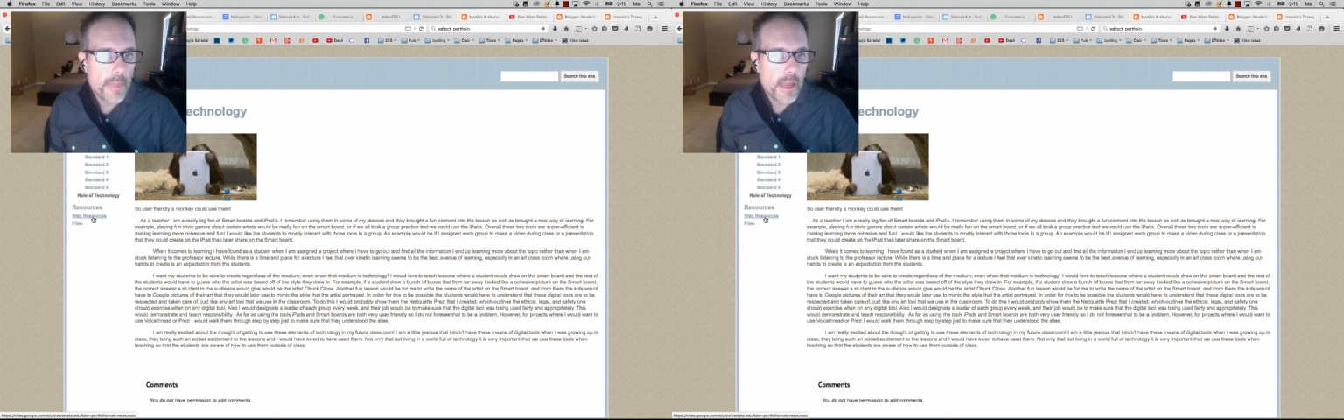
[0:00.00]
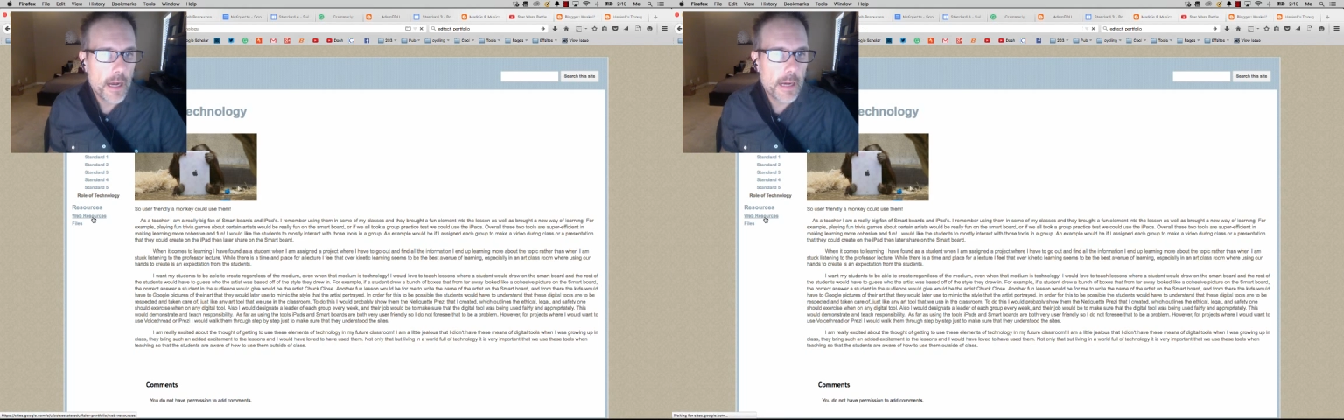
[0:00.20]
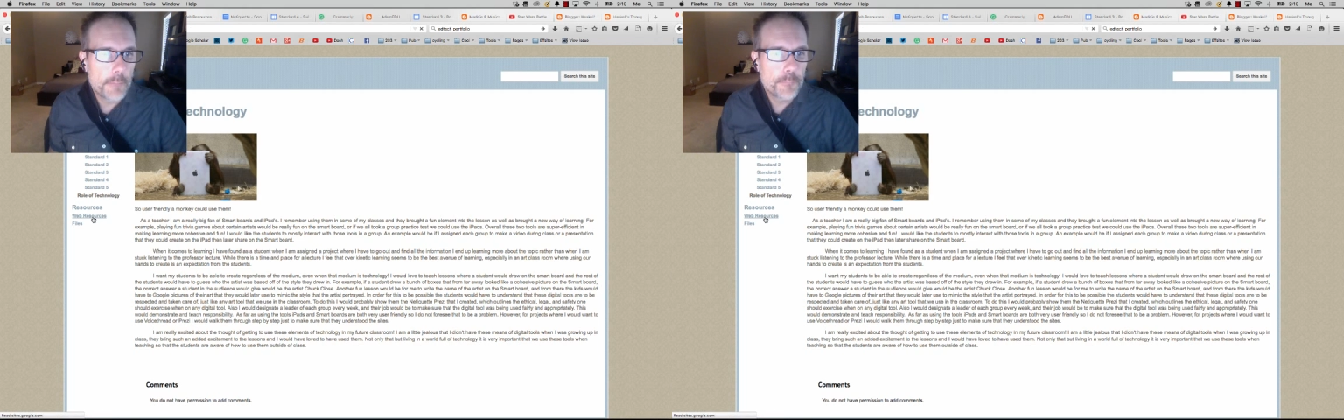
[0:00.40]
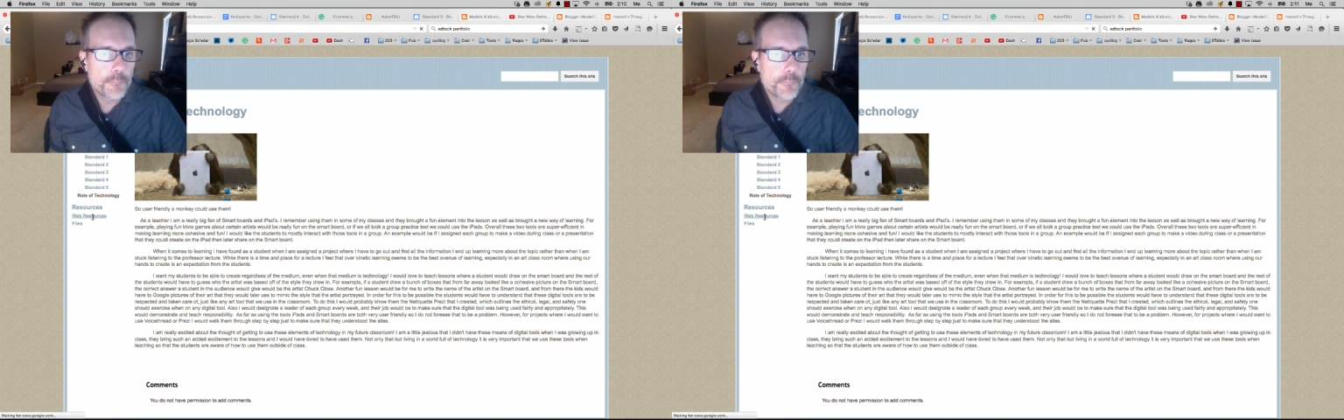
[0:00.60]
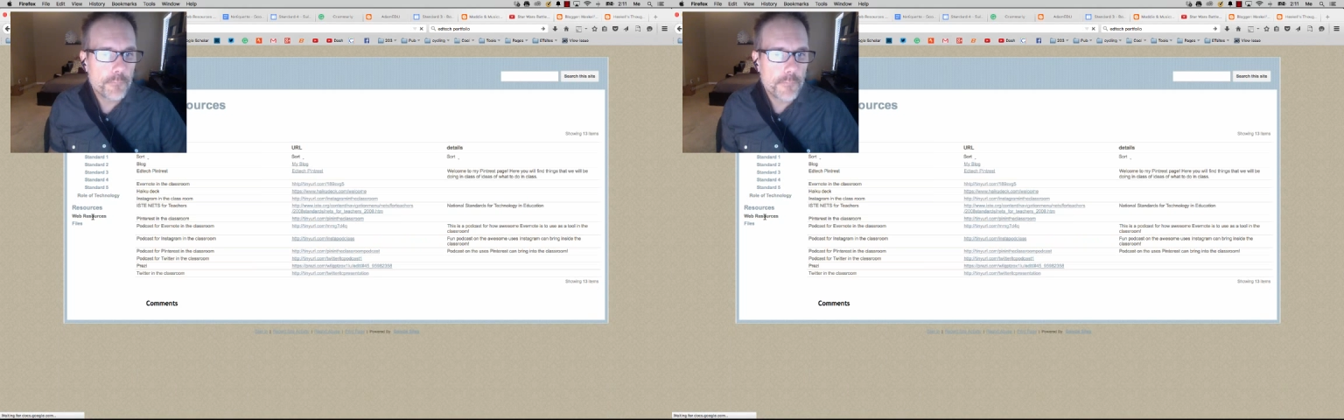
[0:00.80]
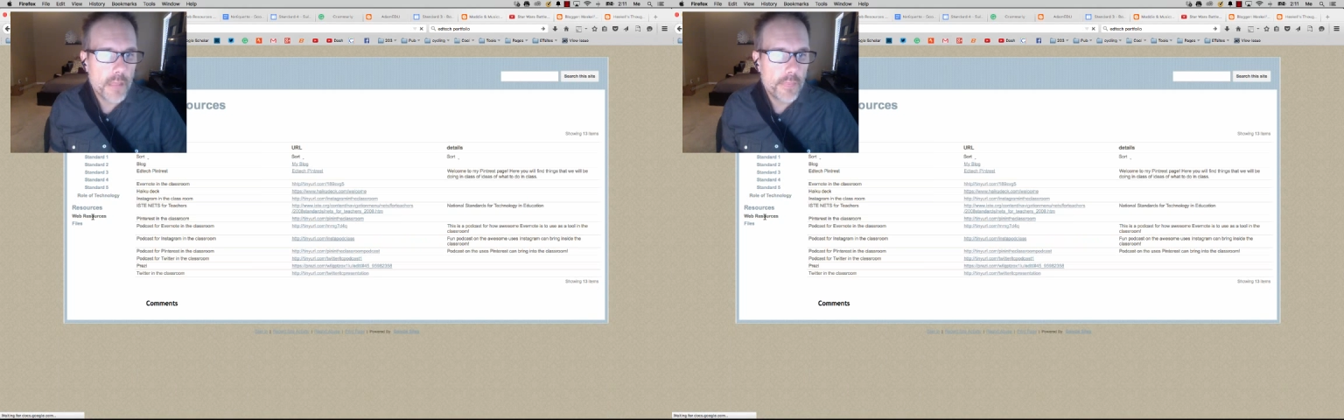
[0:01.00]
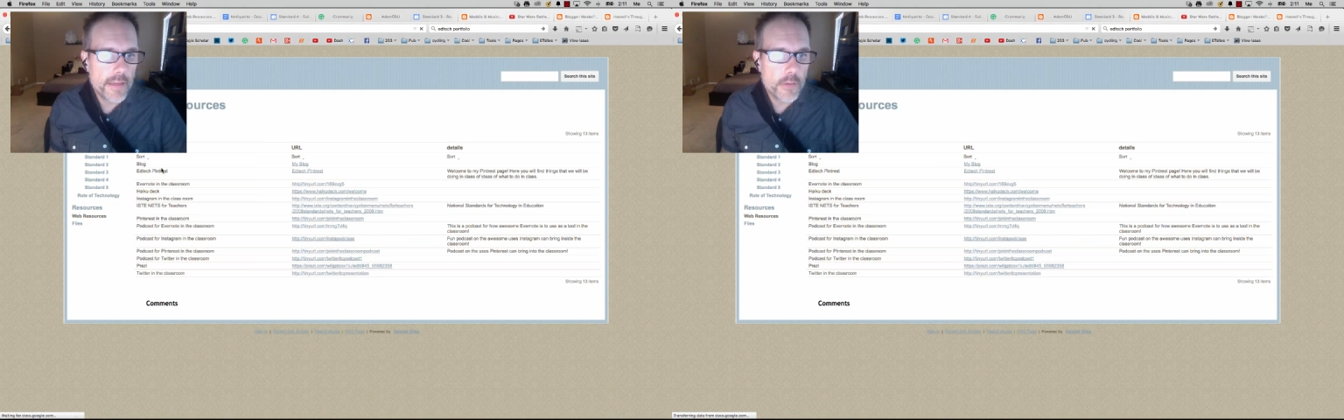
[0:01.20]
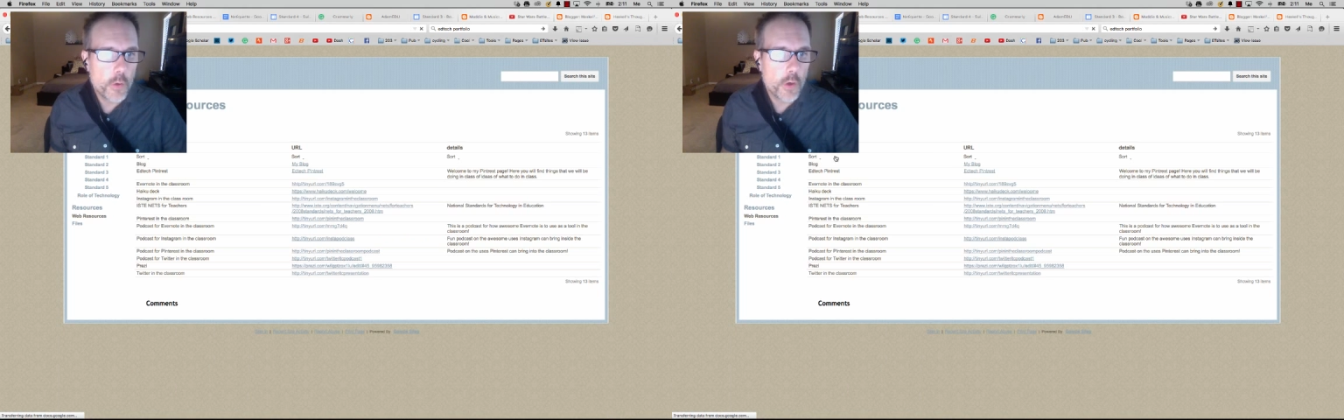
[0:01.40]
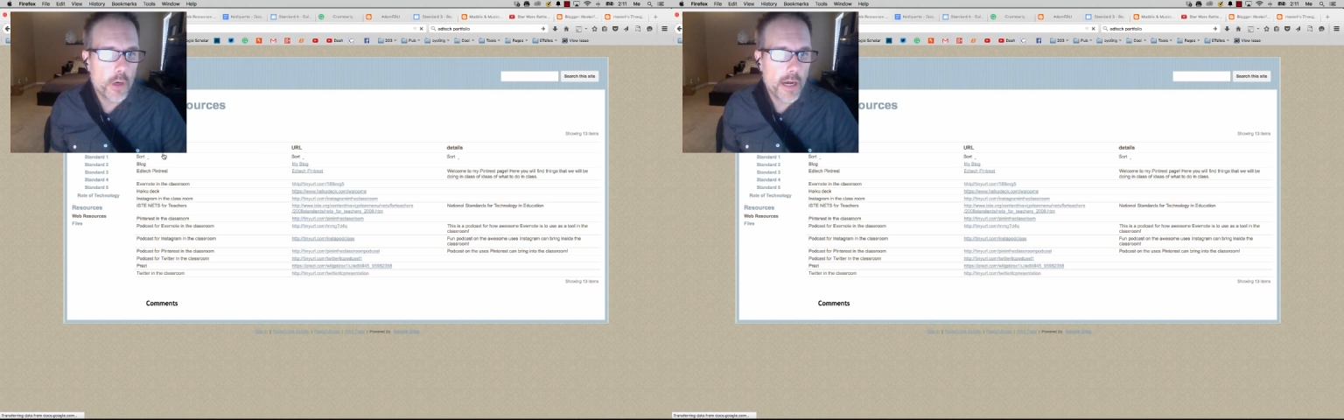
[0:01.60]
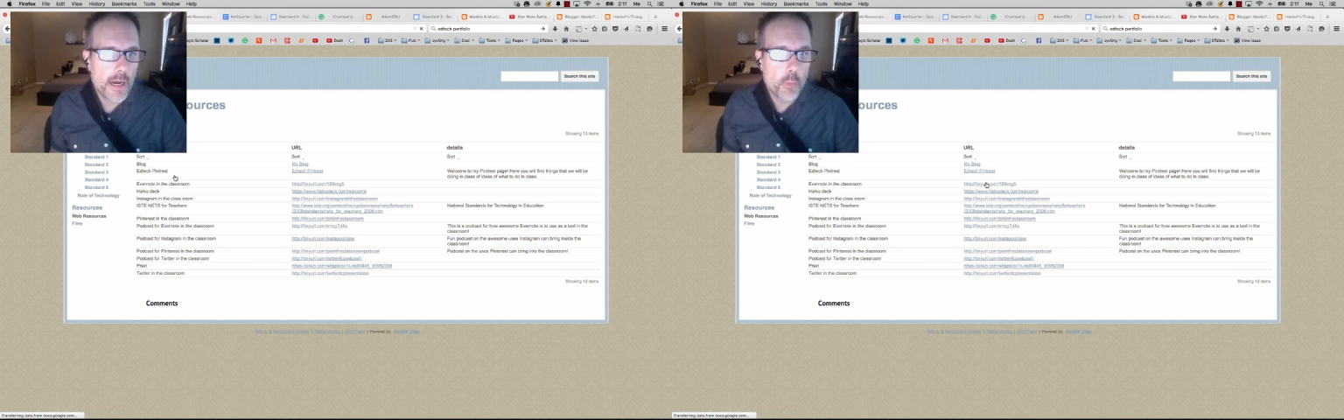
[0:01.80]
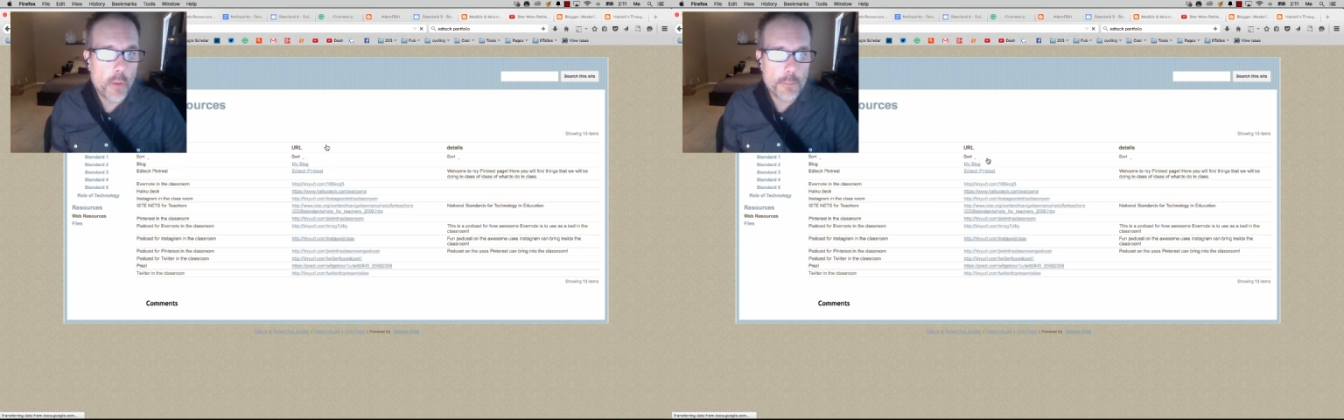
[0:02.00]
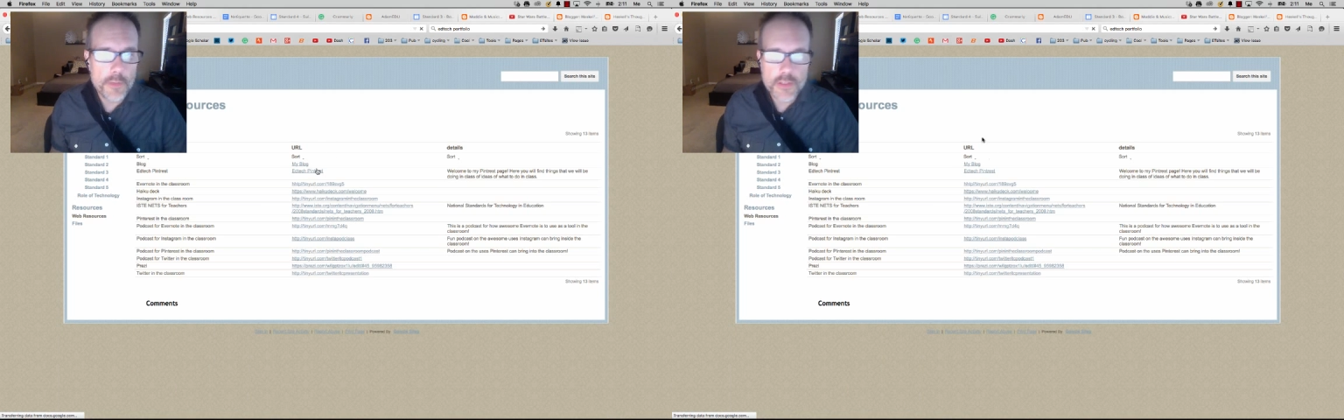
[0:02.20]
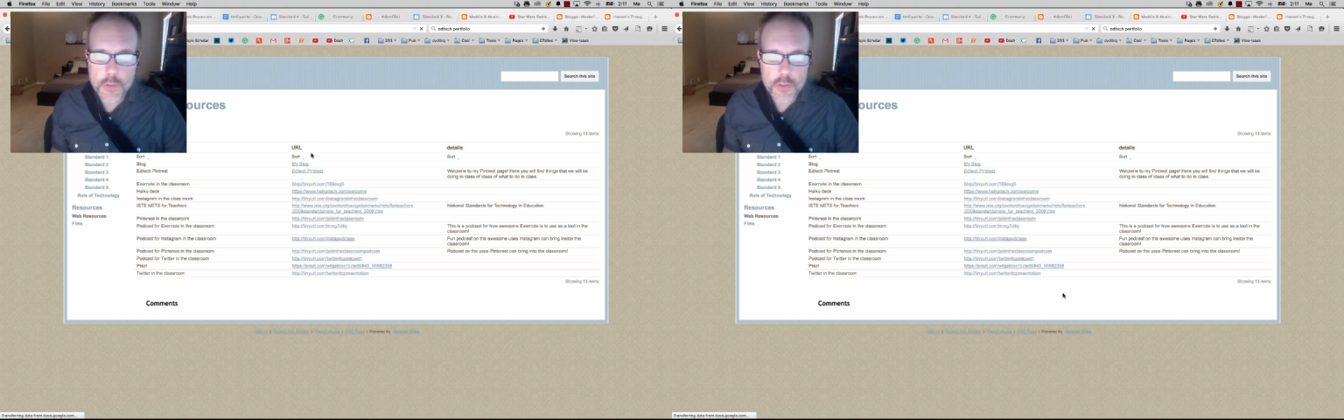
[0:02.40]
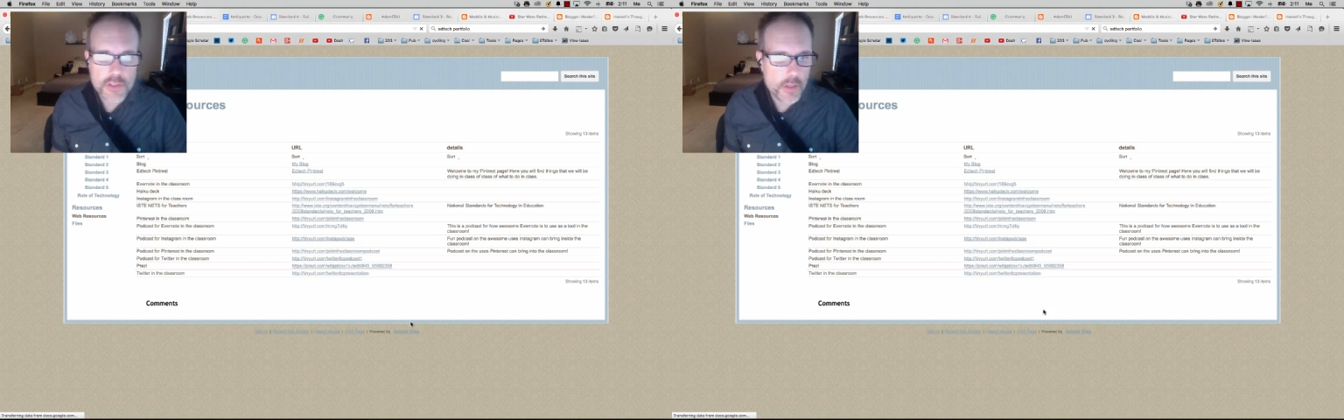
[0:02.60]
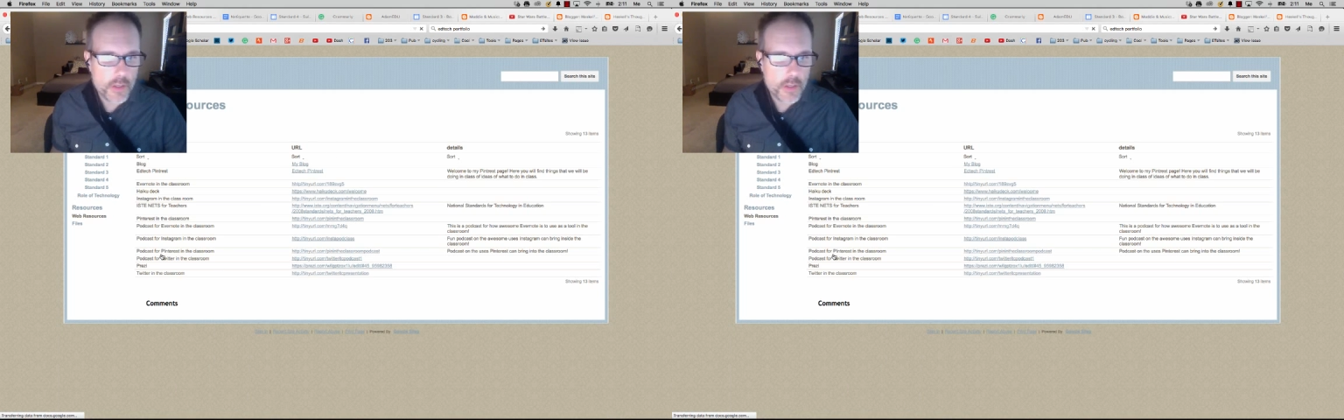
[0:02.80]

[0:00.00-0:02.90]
That your web resources,